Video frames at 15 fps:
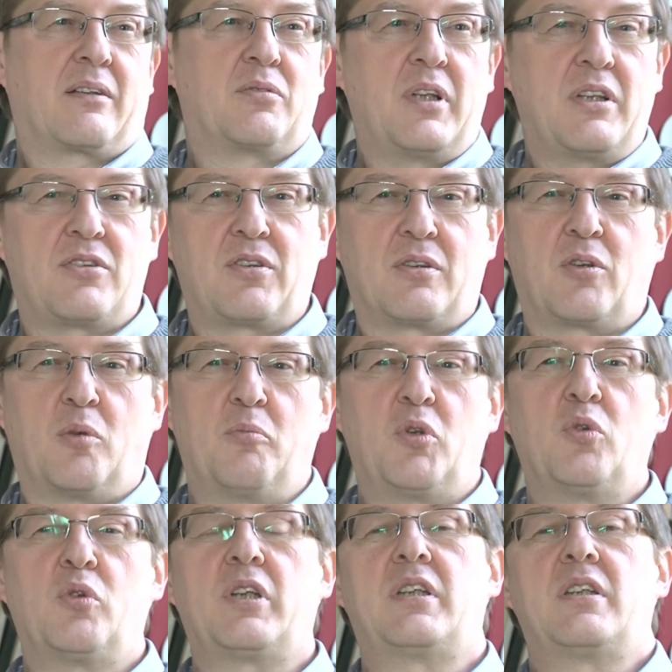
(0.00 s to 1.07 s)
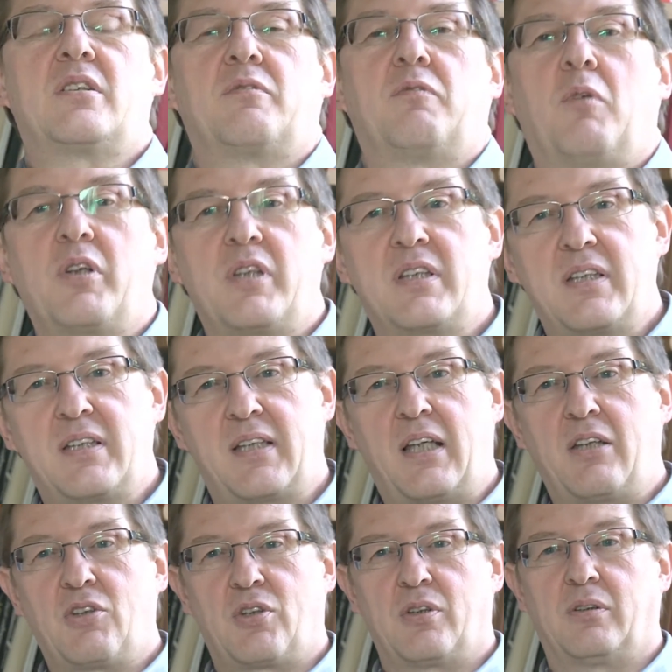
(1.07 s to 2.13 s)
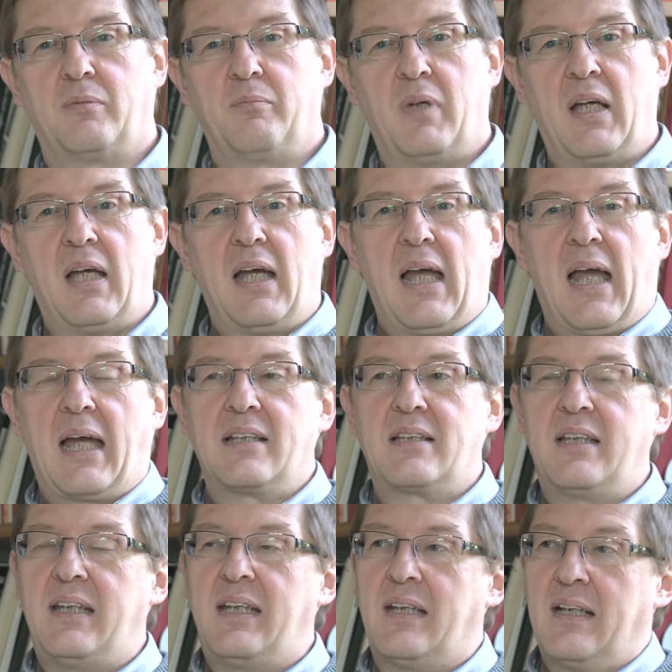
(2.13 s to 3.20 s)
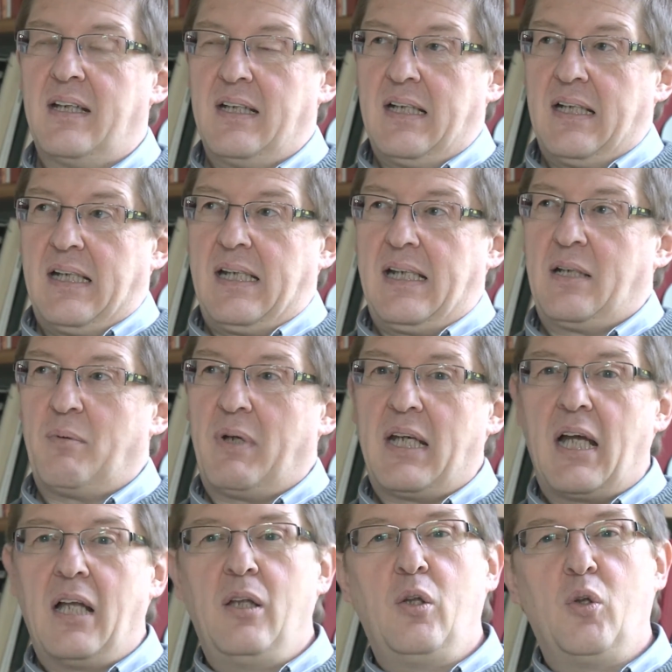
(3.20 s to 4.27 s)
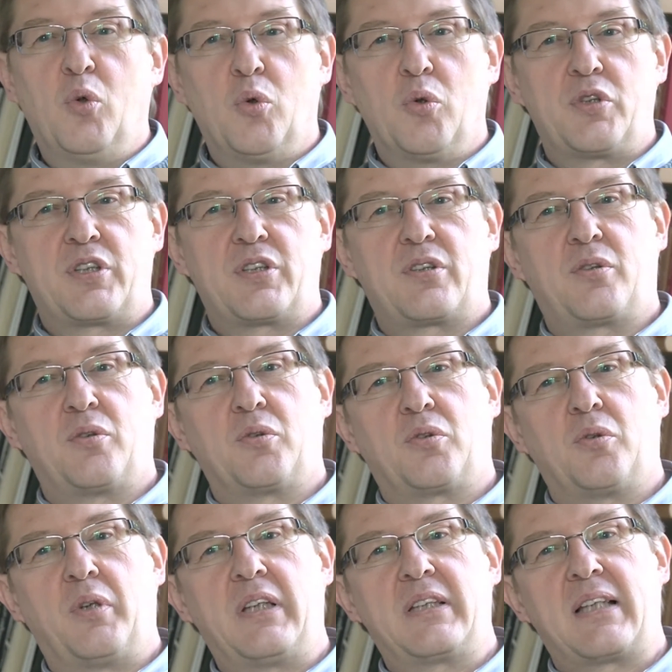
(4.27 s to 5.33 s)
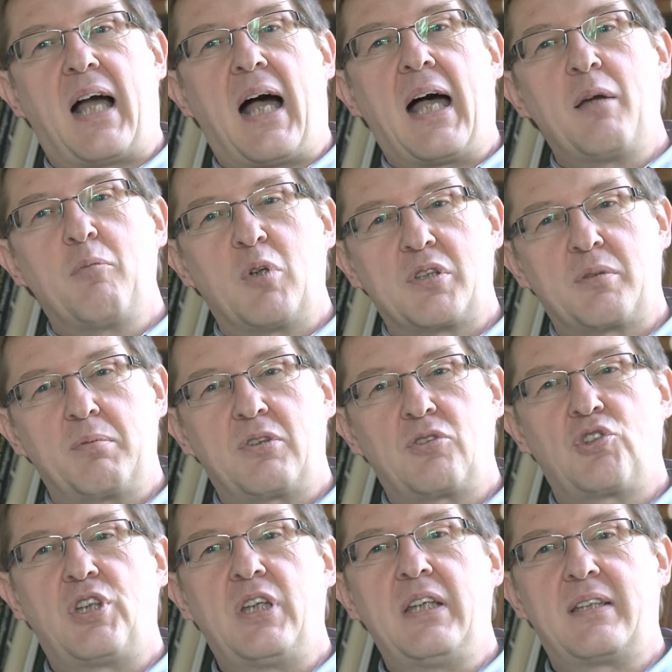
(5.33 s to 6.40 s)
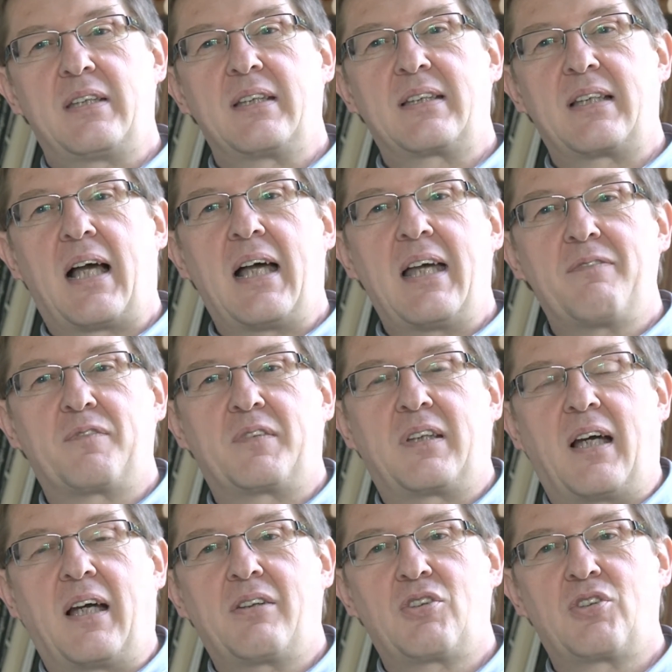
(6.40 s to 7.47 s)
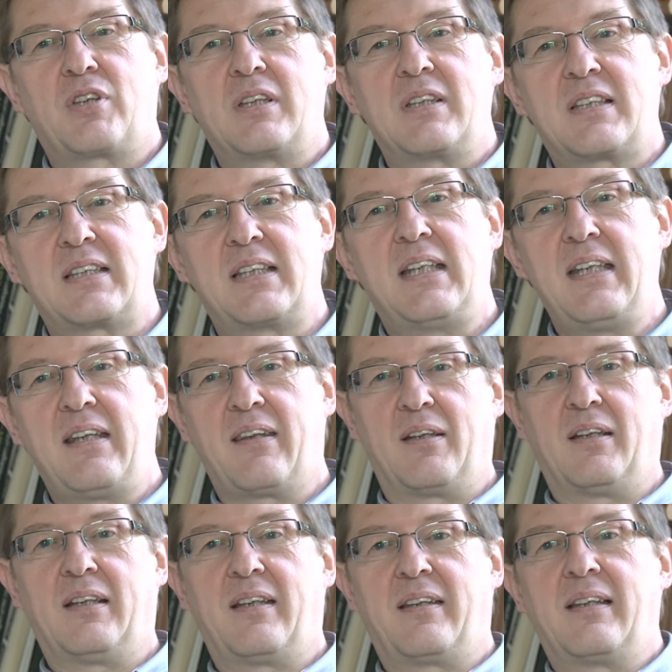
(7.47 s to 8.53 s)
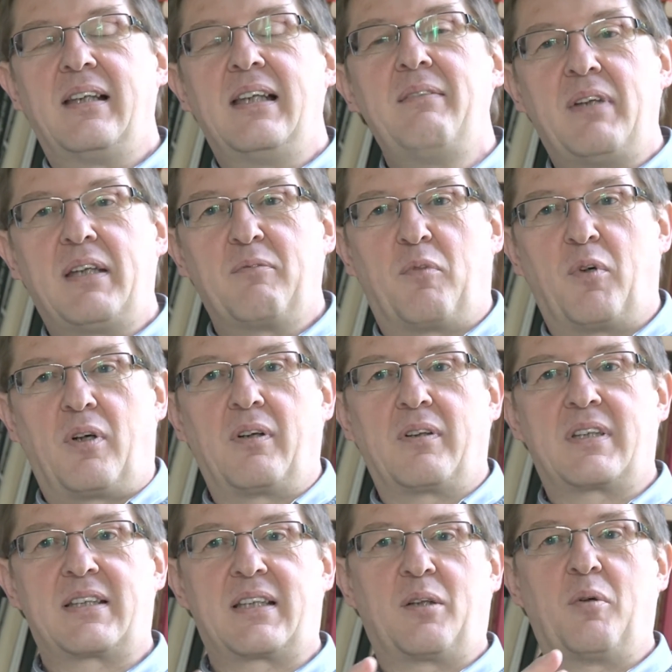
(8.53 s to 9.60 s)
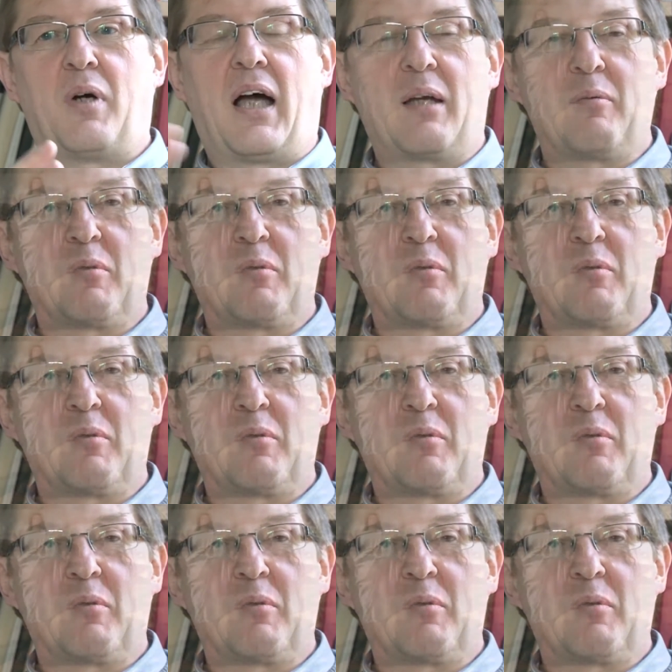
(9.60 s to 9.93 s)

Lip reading: Christian communities of what is essential. And he, in a way, alludes to his "I was with Jesus, I have touched and seen the living word, so I